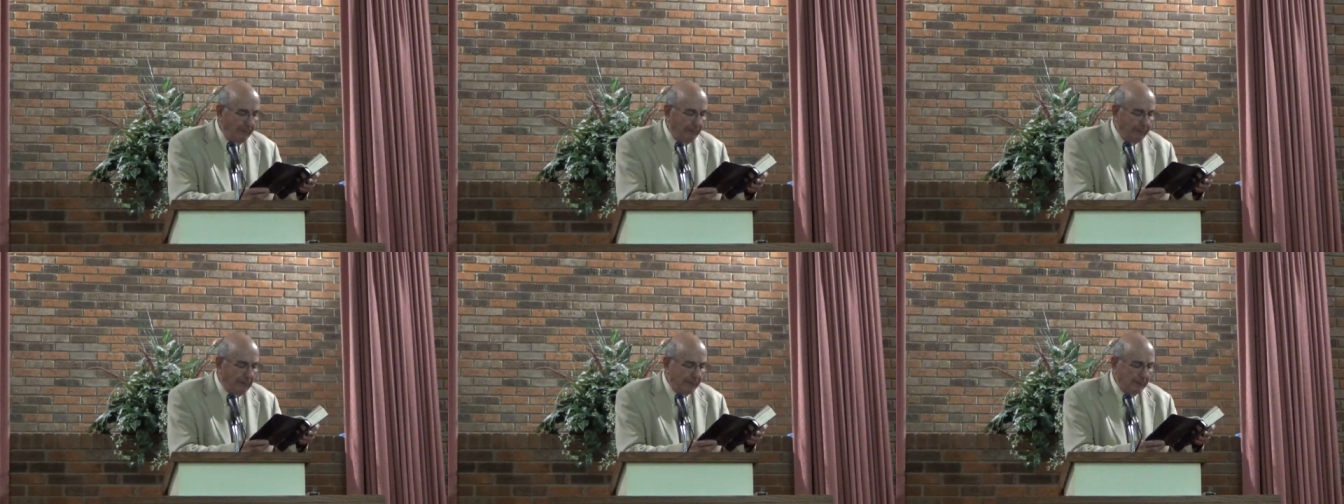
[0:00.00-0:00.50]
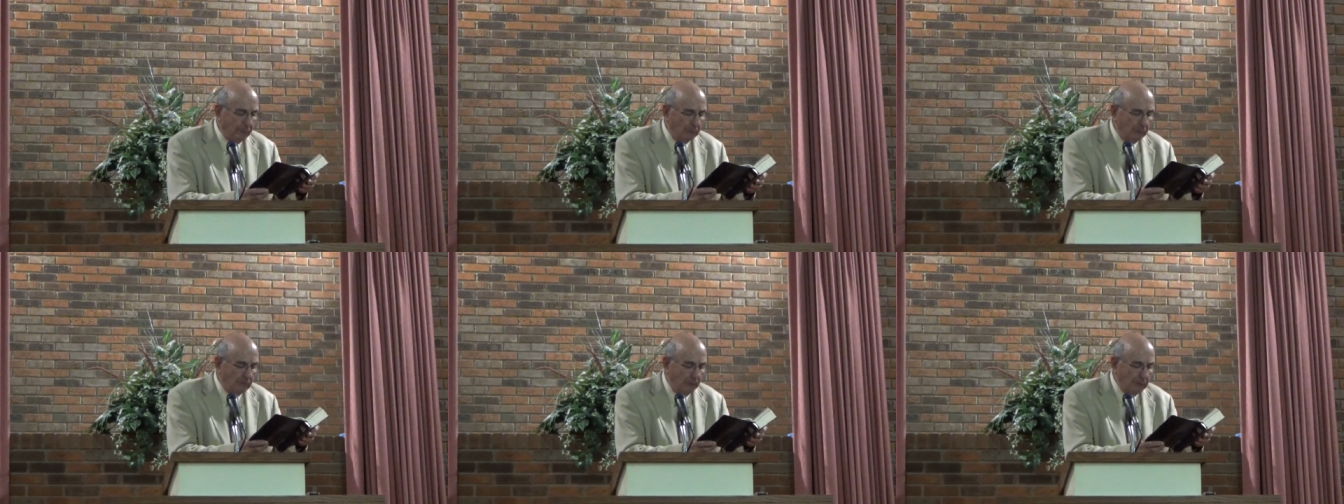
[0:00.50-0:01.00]
And the dead
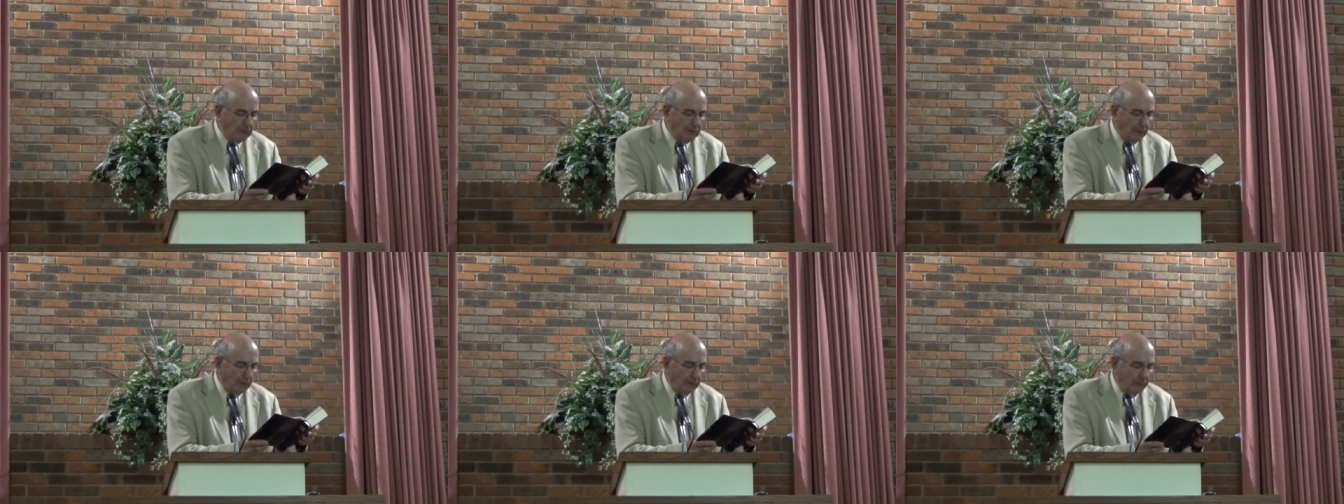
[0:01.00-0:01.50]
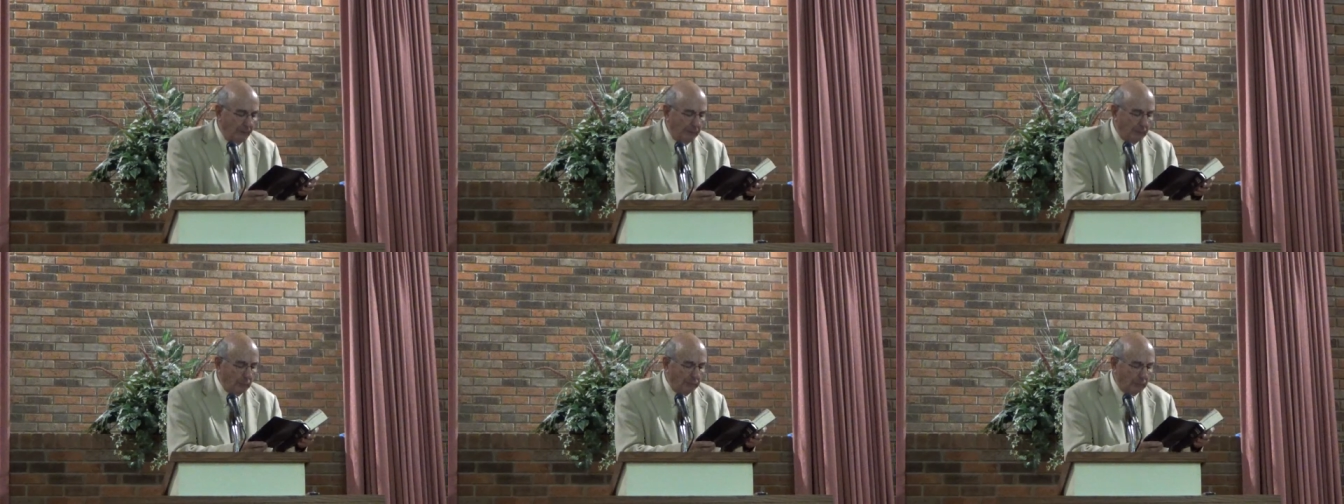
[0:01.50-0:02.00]
were judged out of the
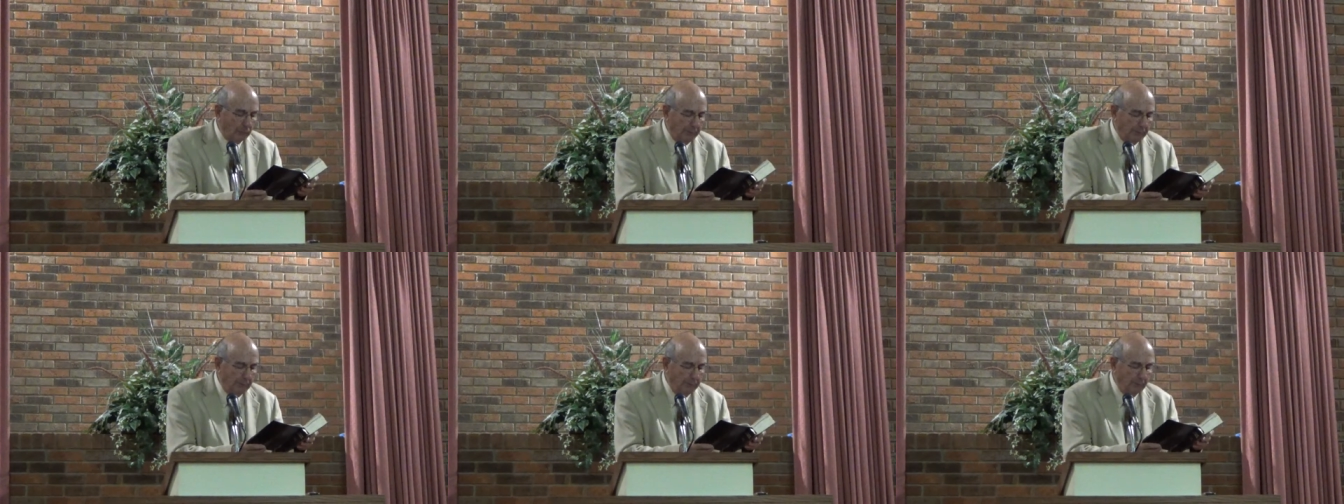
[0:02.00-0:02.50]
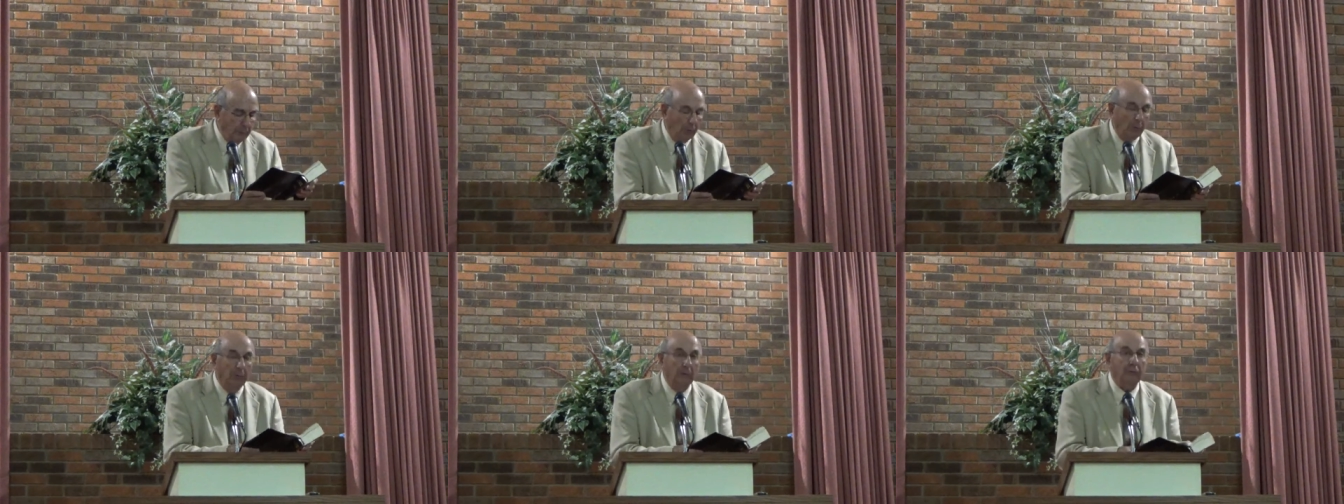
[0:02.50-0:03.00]
things which are written in the
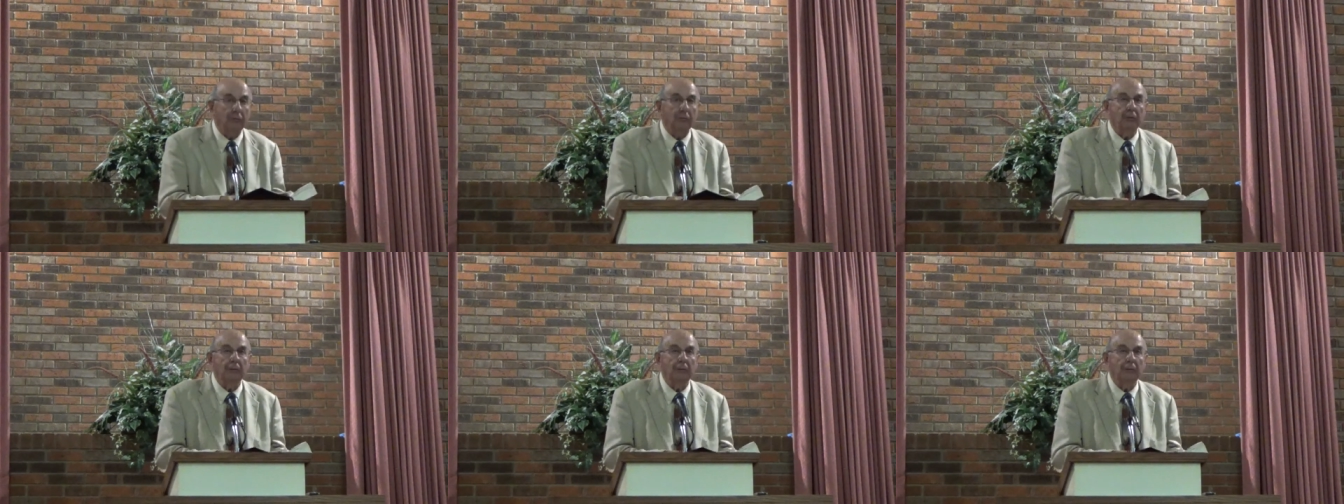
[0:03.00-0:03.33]
books.